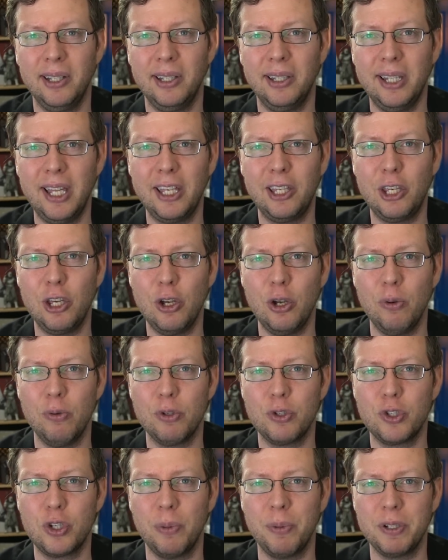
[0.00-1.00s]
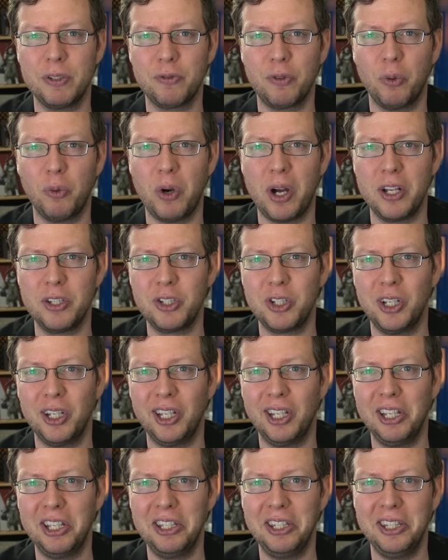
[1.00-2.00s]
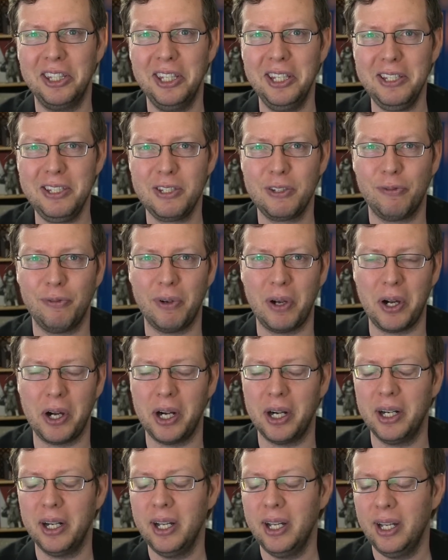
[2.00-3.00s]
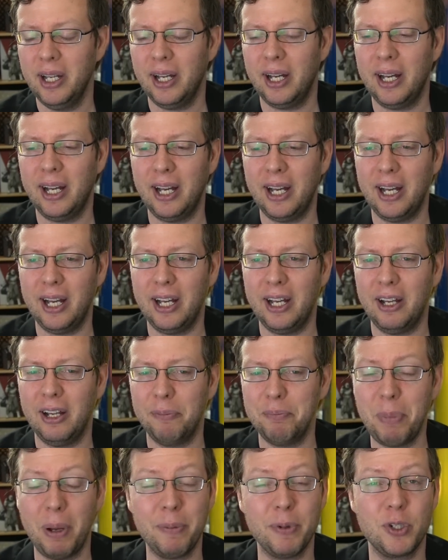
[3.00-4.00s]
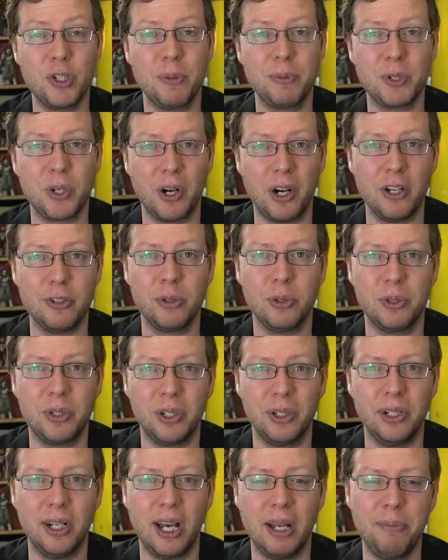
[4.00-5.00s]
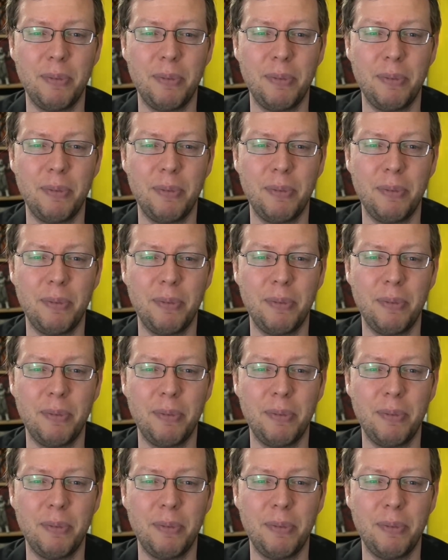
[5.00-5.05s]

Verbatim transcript: Thank you so much for watching this far. Uh, memberships are also turned on.